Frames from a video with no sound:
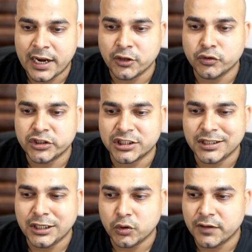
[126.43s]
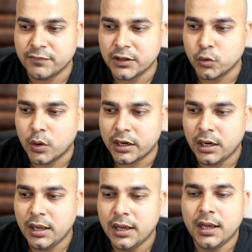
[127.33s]
and you just need to give the
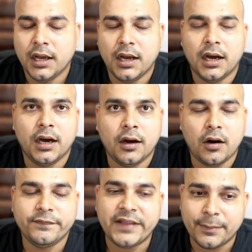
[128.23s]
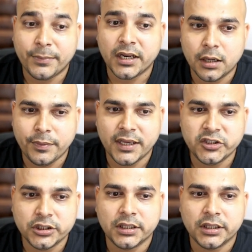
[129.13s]
URL of that particular page.